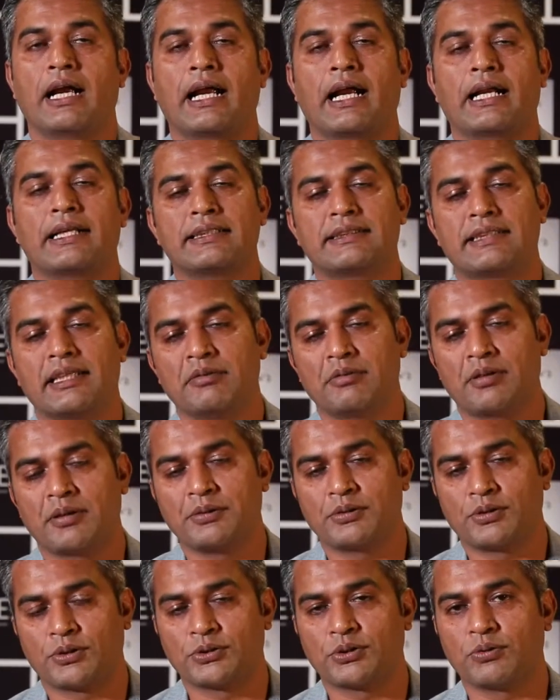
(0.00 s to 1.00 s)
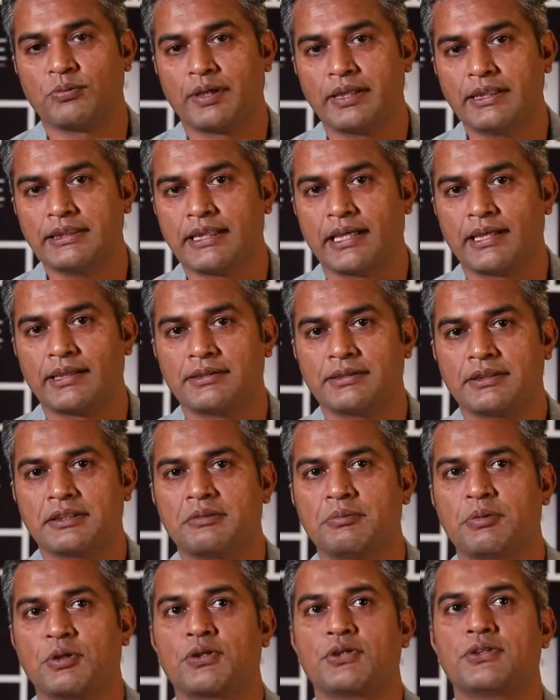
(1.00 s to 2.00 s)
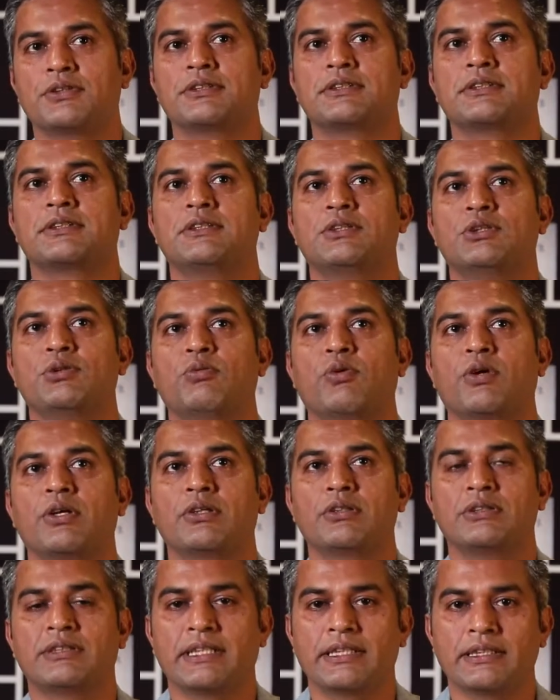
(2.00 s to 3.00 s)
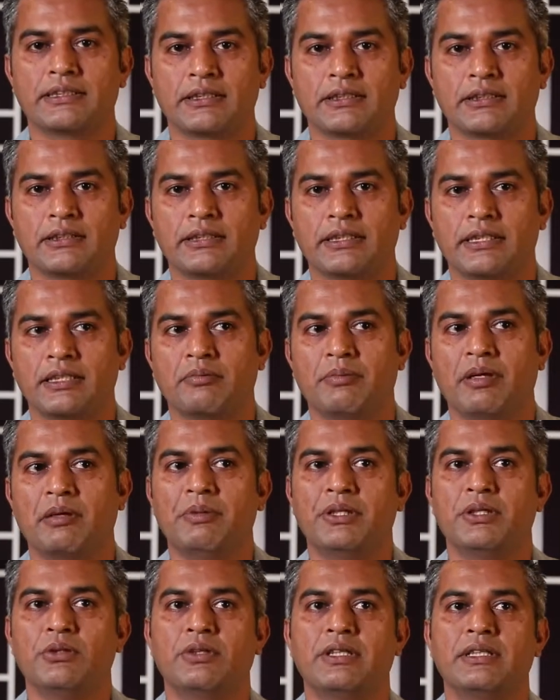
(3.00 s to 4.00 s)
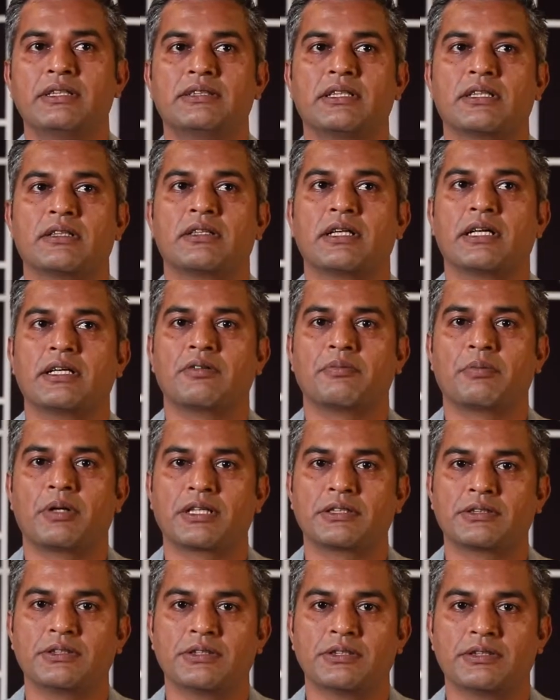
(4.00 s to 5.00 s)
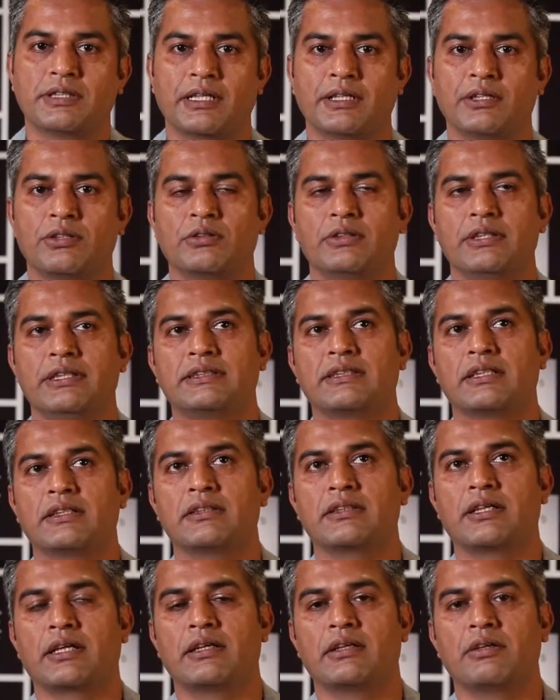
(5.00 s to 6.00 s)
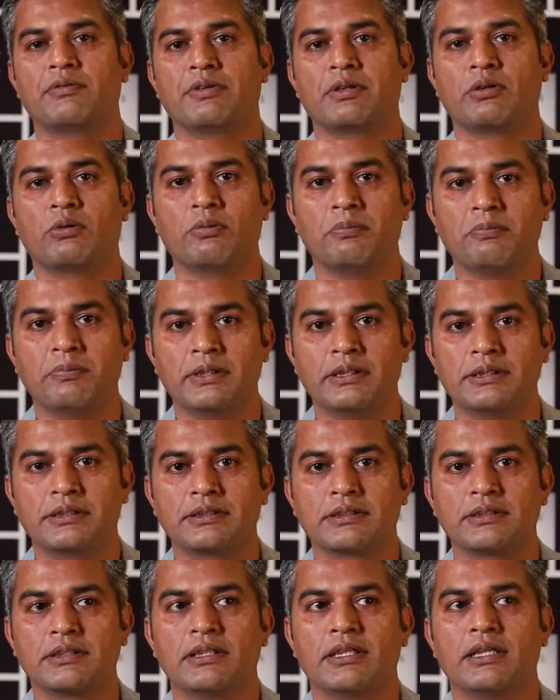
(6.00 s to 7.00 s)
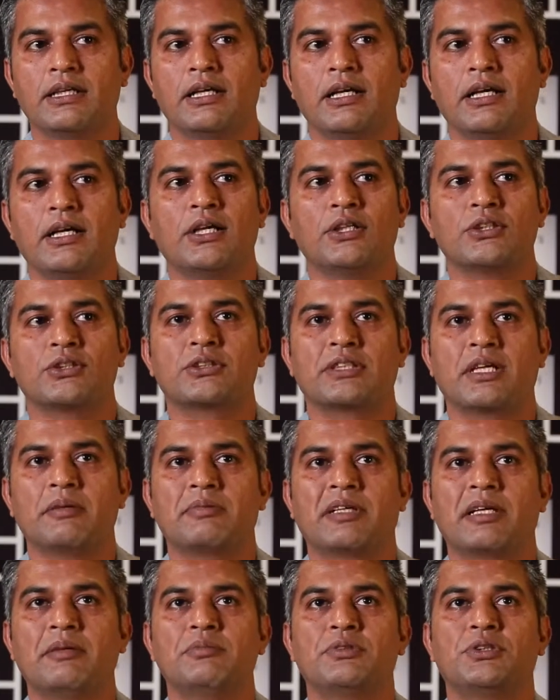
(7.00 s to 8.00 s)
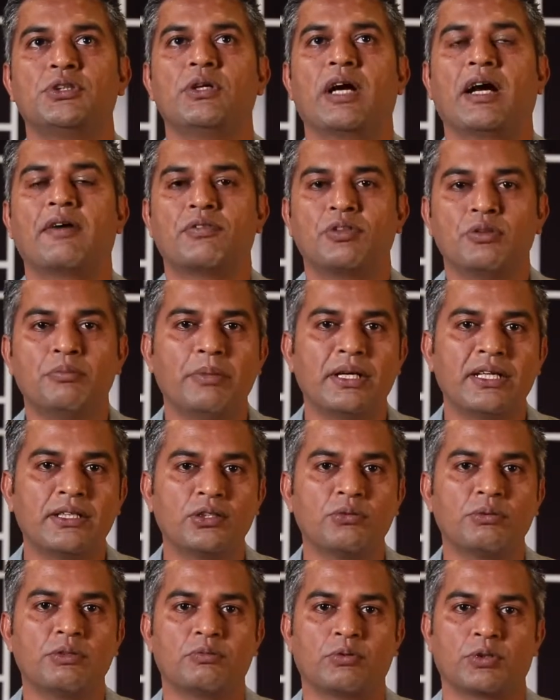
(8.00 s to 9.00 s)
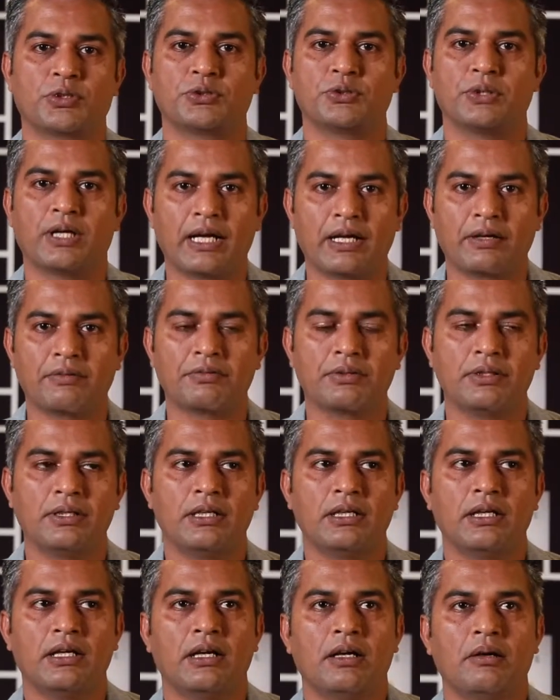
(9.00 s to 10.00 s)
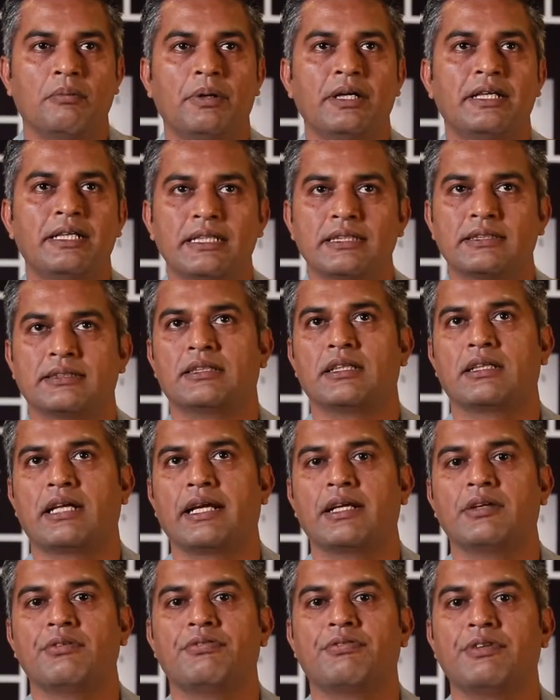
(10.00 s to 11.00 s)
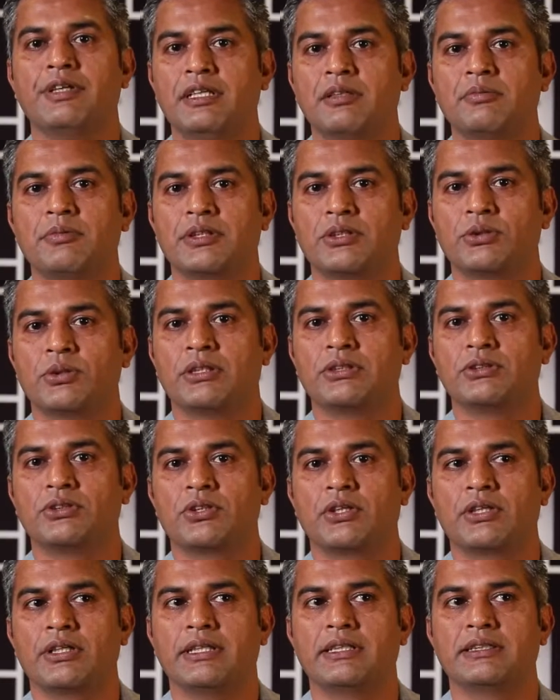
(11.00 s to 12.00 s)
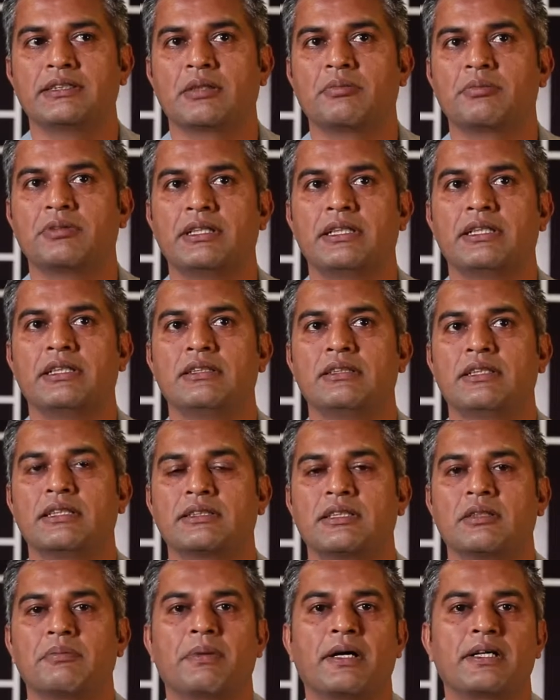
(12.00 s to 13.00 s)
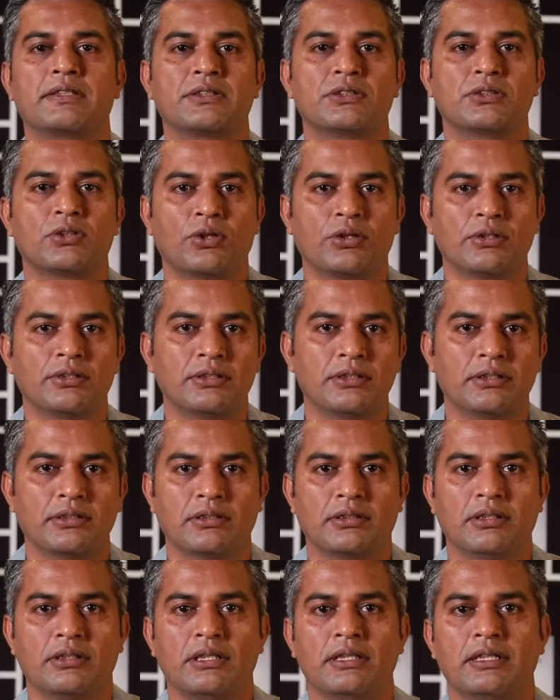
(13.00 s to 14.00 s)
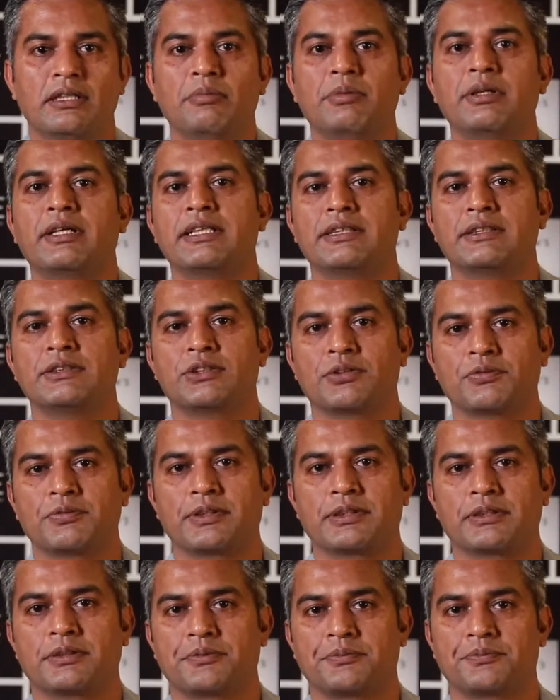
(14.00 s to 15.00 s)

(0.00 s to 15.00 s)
At the same time, it's also very challenging because you want to say something. Maybe you need certain kind of production design, you need certain kind of equipment. So sometimes you have to make do with what you have. But yes, the kind of freedom that you enjoy is something that surpasses all the limitations of it.